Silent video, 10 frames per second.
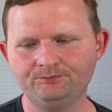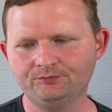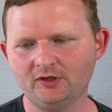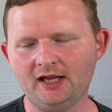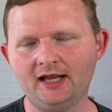
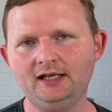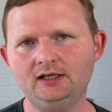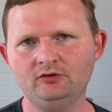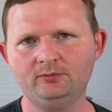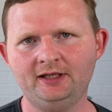
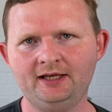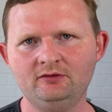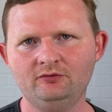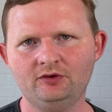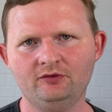high-level plan
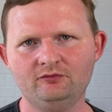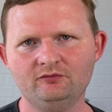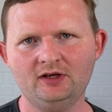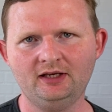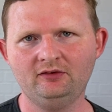for the
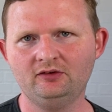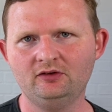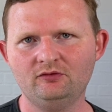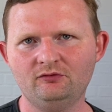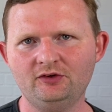next
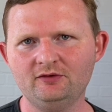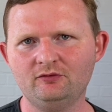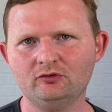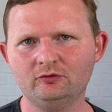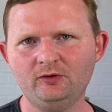3 or
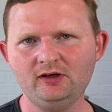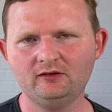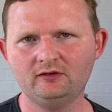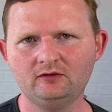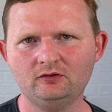4
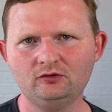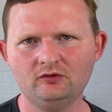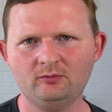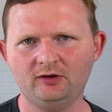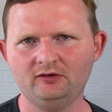sprints to the
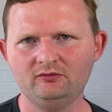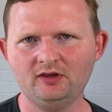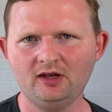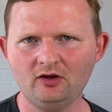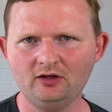best of
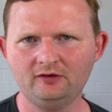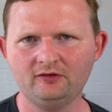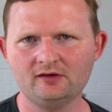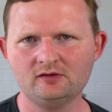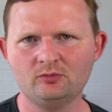their knowledge
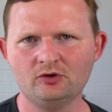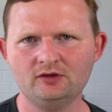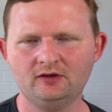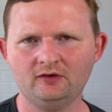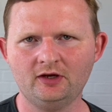at the point
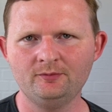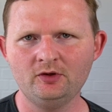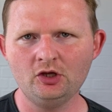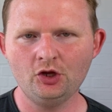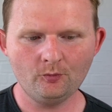in time.
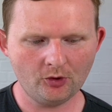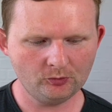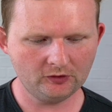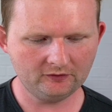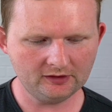But we
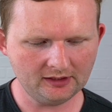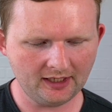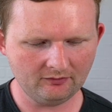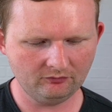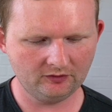still
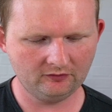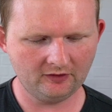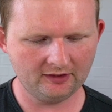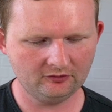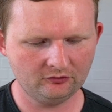have the
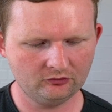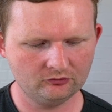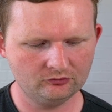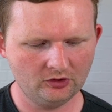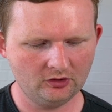chance
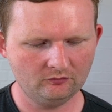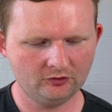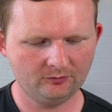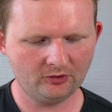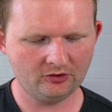to
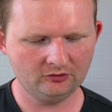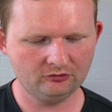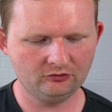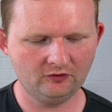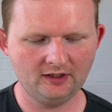respond to
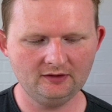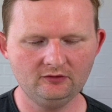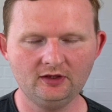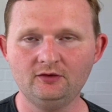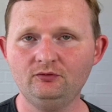change
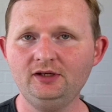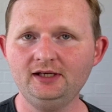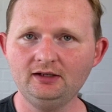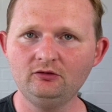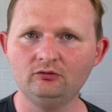if we
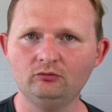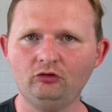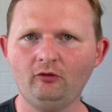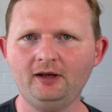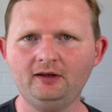need to.
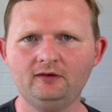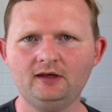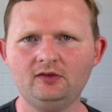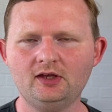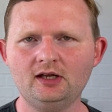So let's say
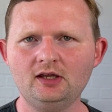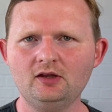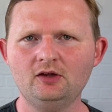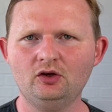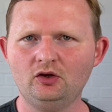that
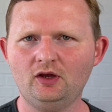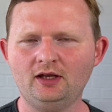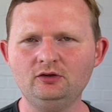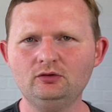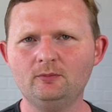a
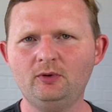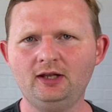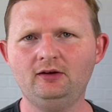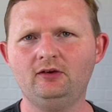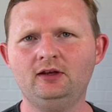new
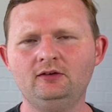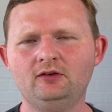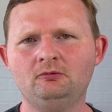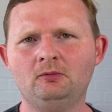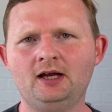competitor enters
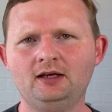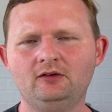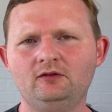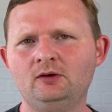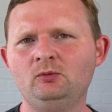the market,
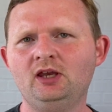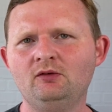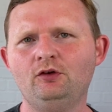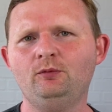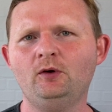then we can
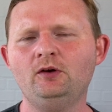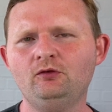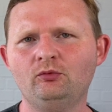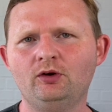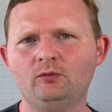respond
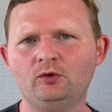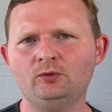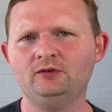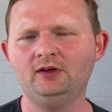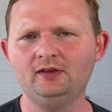to it. We will
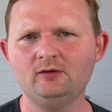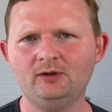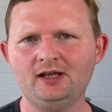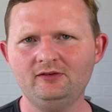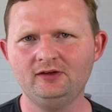take the
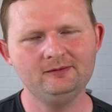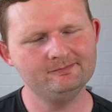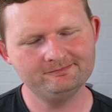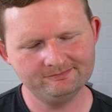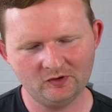plan, say,
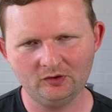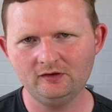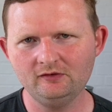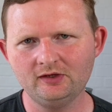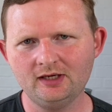not
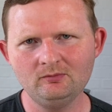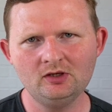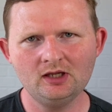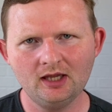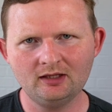this time,
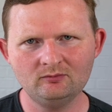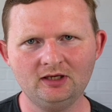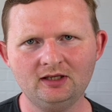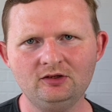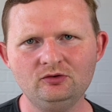and make
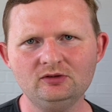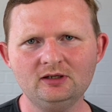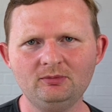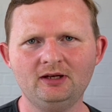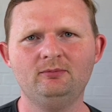a new
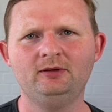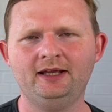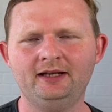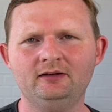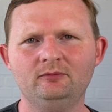and better
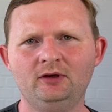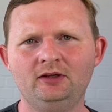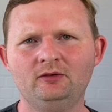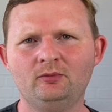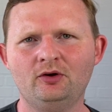plan
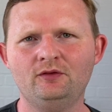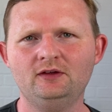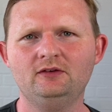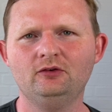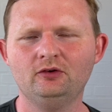based upon
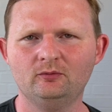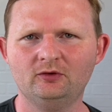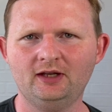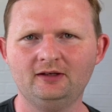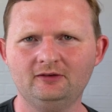these
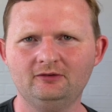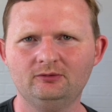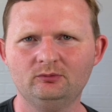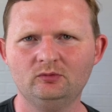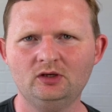circumstances.
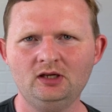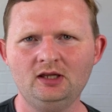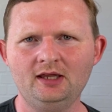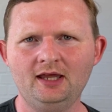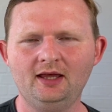
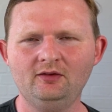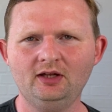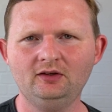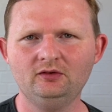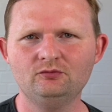And
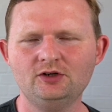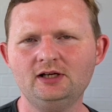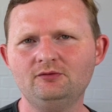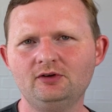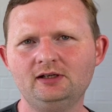that's a
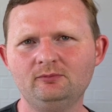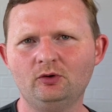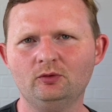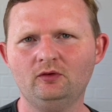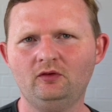really, really
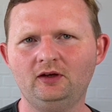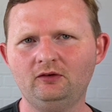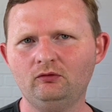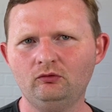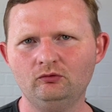important thing
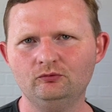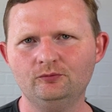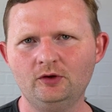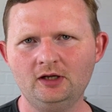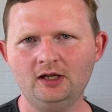to do.
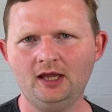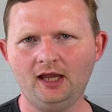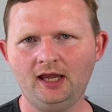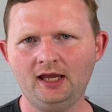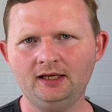
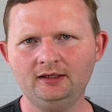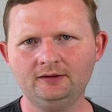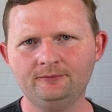And